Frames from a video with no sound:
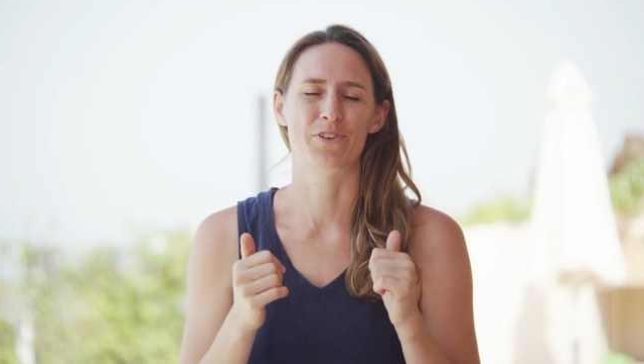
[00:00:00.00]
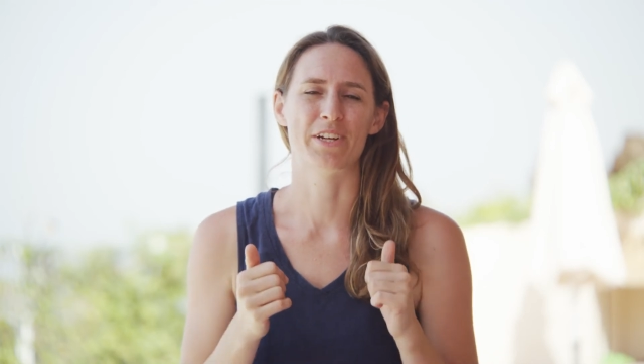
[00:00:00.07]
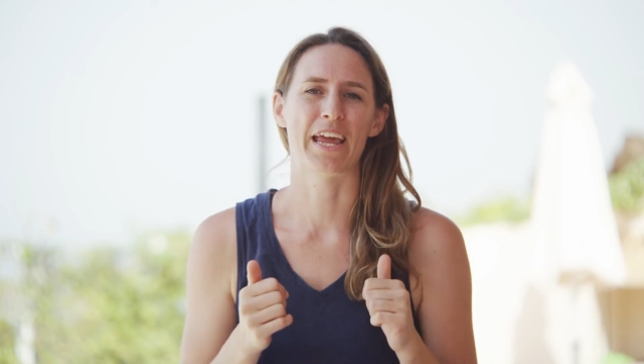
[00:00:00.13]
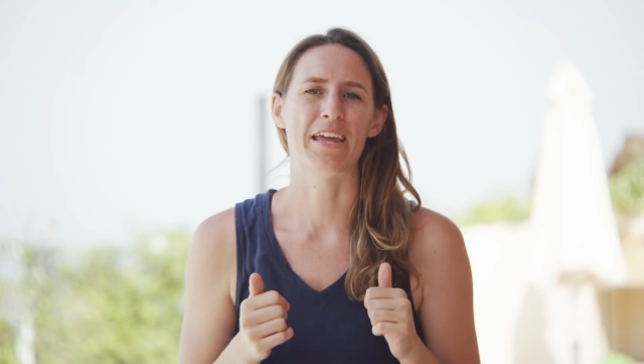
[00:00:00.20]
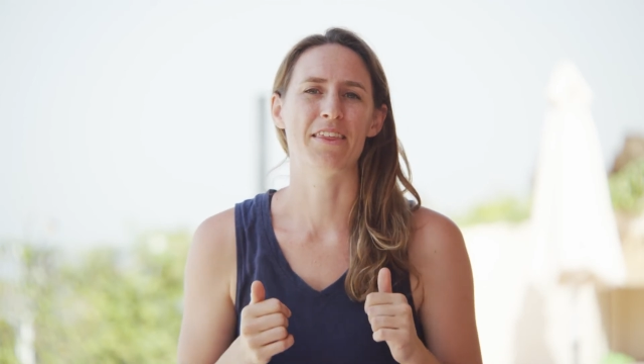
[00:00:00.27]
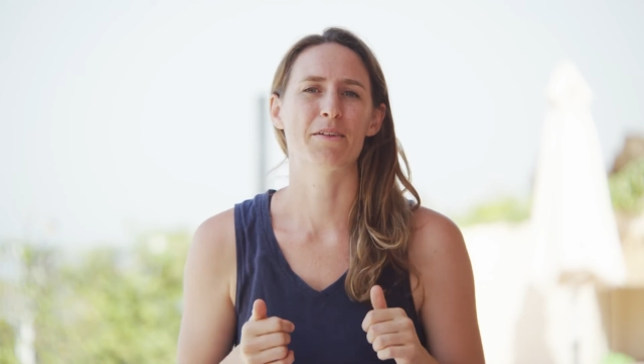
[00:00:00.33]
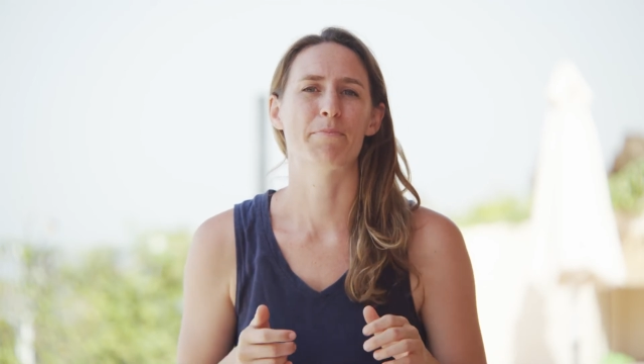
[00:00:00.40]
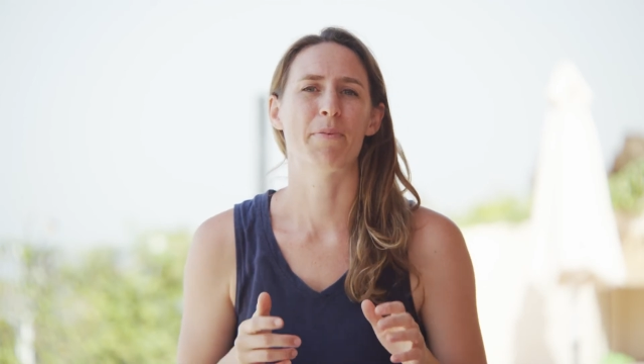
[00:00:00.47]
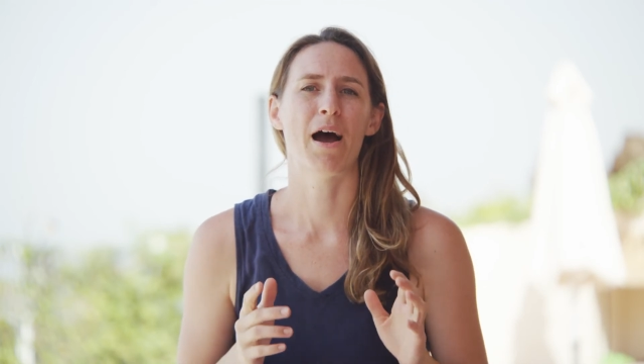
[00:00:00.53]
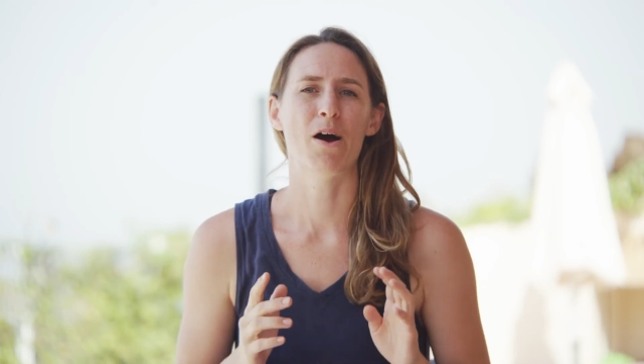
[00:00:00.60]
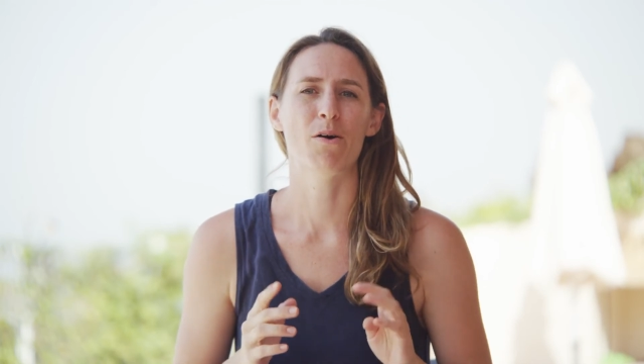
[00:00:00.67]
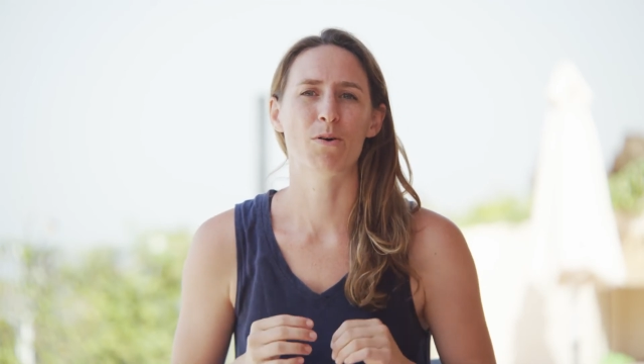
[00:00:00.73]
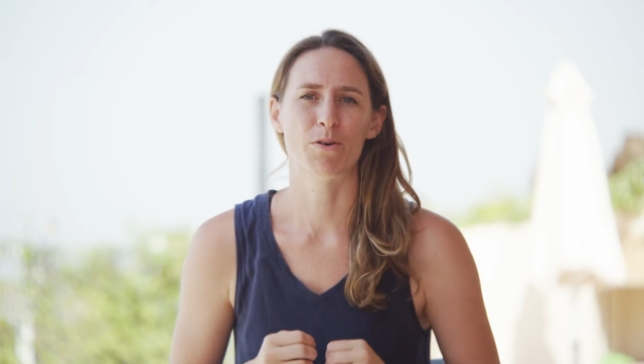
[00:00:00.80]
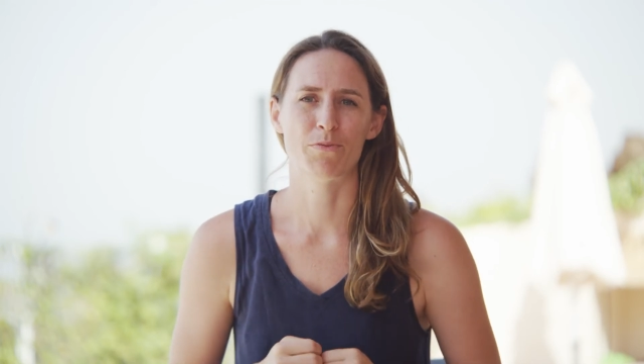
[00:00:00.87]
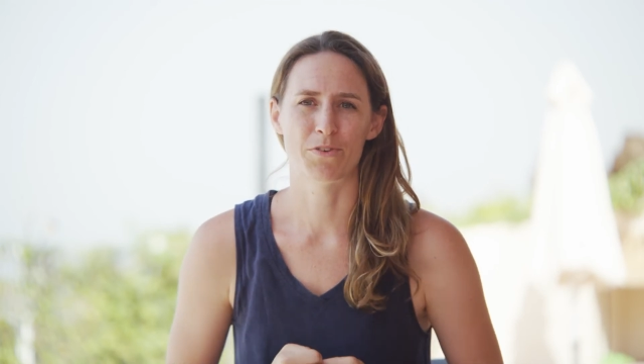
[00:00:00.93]
regain the
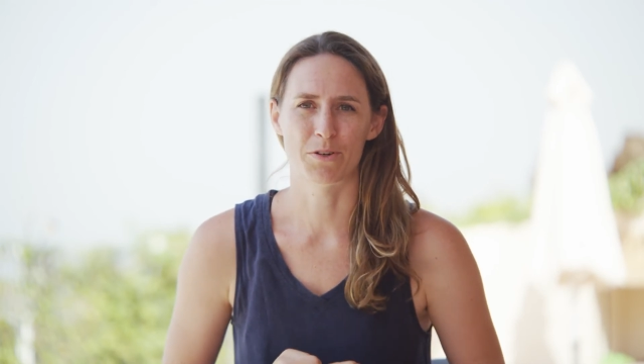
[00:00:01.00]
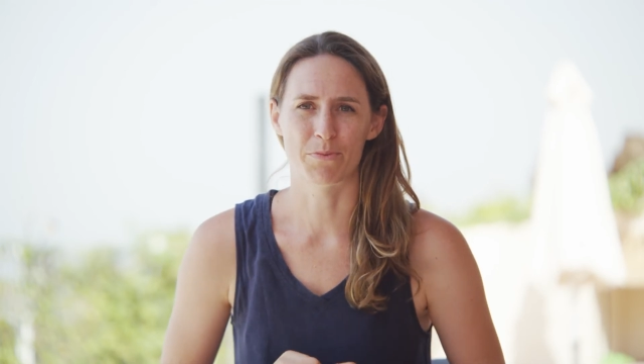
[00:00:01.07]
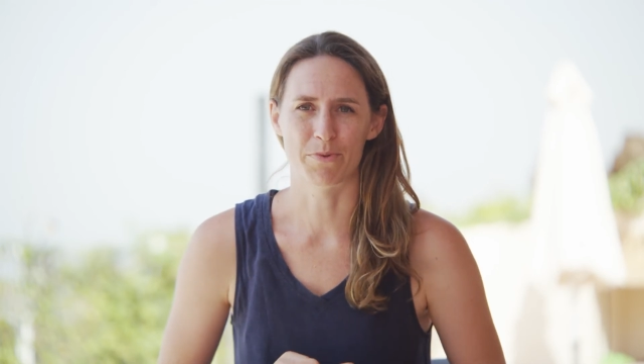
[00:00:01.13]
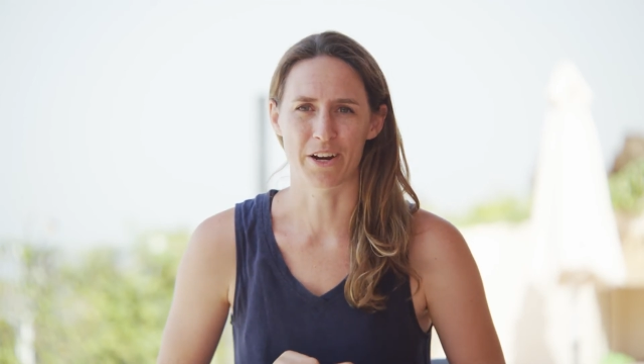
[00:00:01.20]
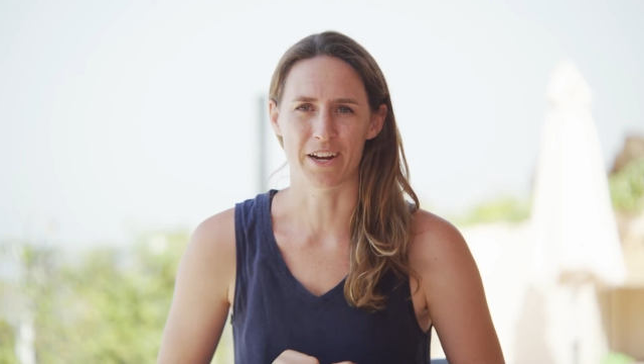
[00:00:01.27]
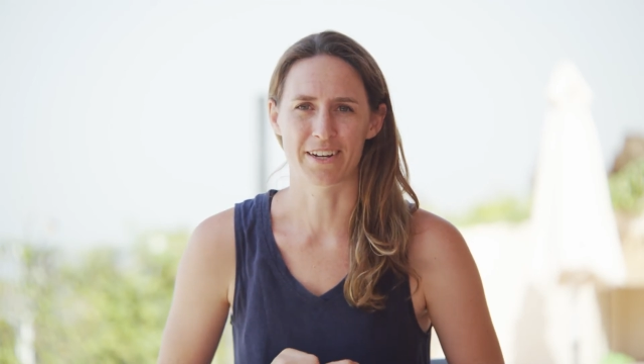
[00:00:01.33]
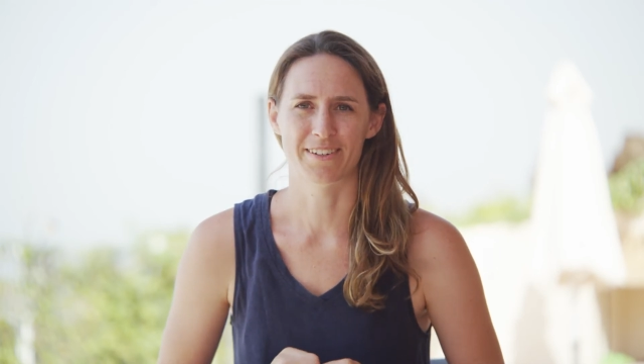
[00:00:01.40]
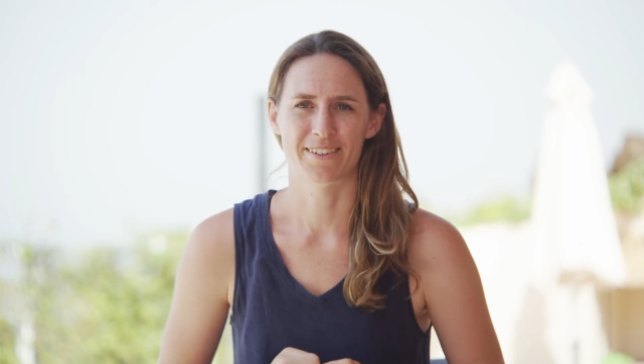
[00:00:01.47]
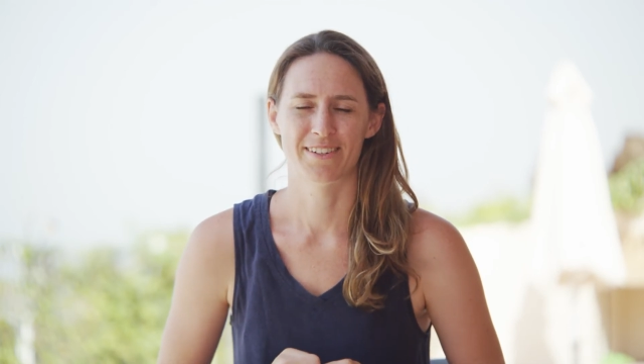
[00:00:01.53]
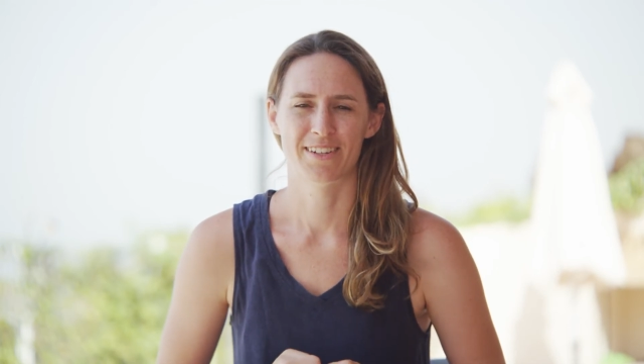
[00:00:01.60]
power of your brain,